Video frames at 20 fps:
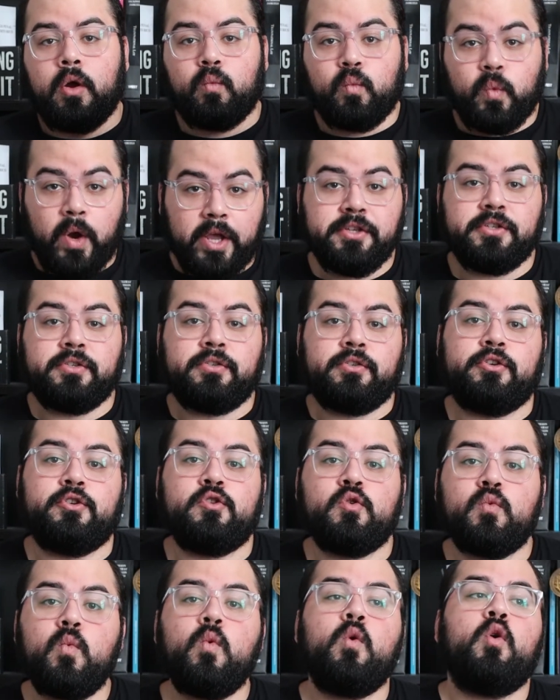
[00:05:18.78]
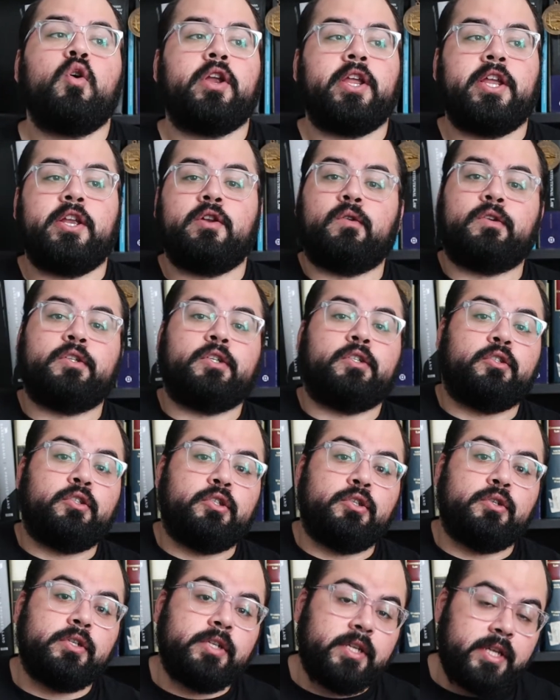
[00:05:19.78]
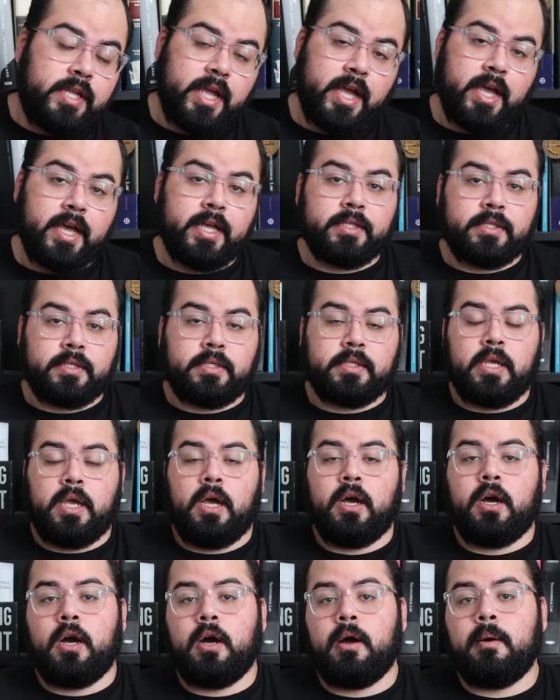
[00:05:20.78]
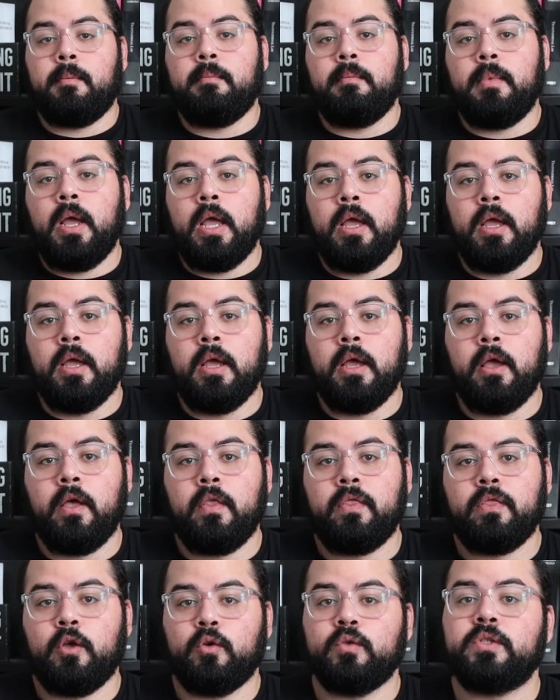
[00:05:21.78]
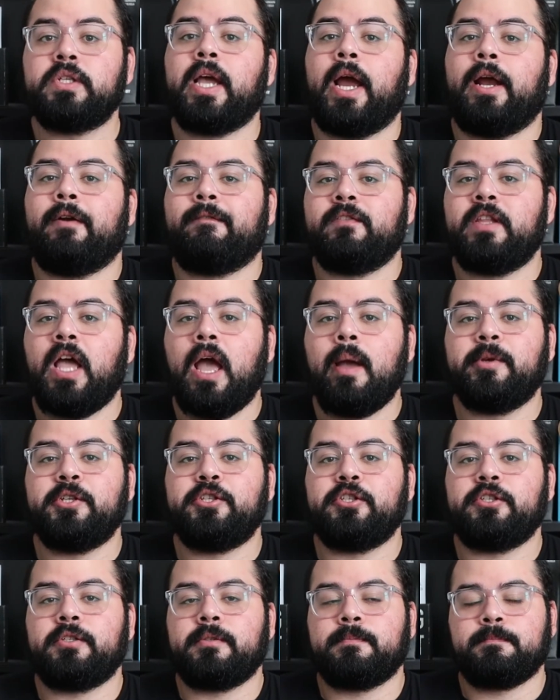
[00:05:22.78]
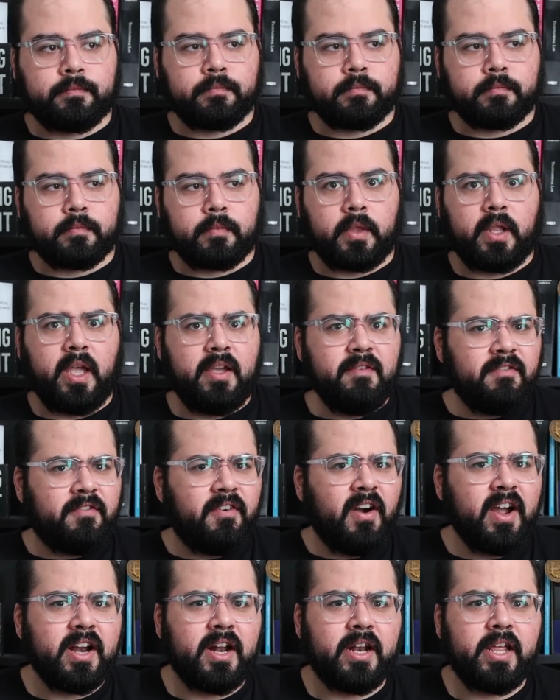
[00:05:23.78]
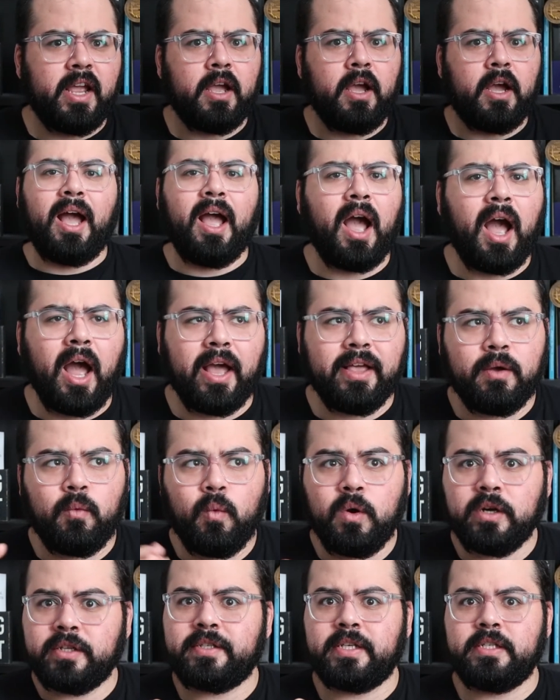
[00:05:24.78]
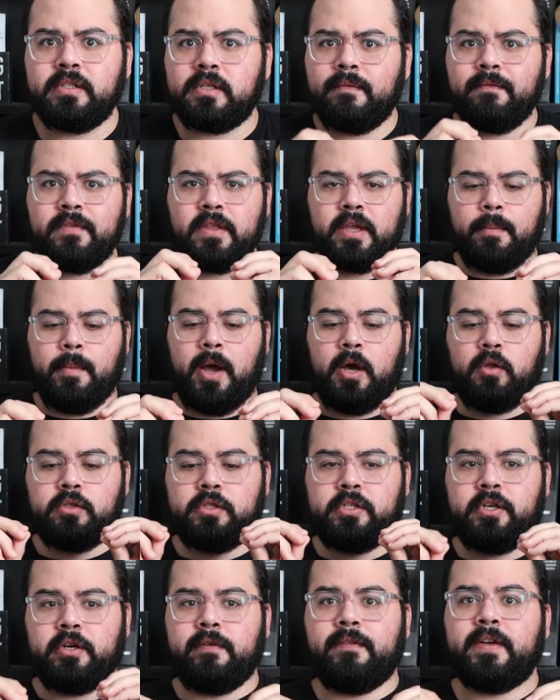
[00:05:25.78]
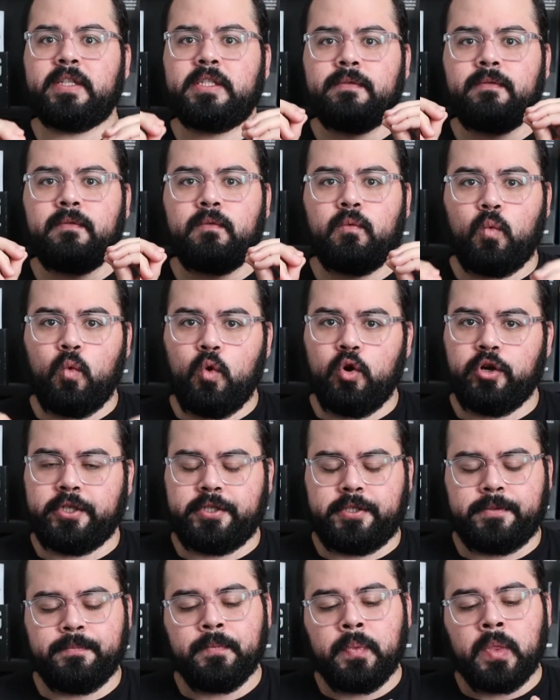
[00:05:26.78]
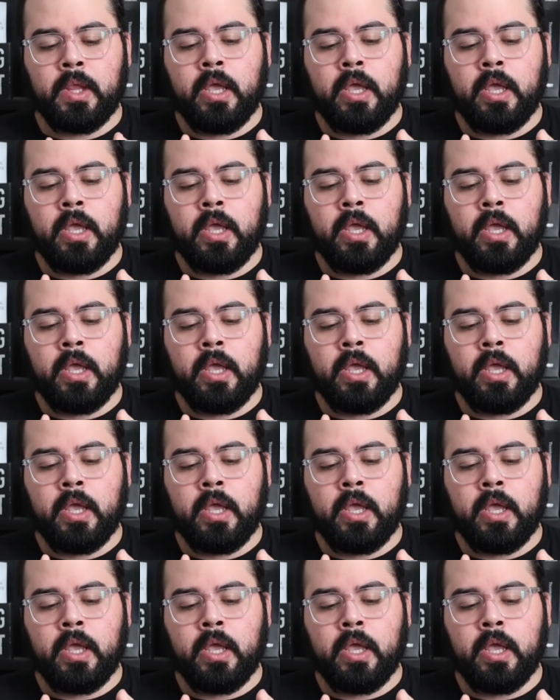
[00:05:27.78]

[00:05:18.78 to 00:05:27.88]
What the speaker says: register your work in order to get those kind of damages. And finally, I want to say something about derivative works.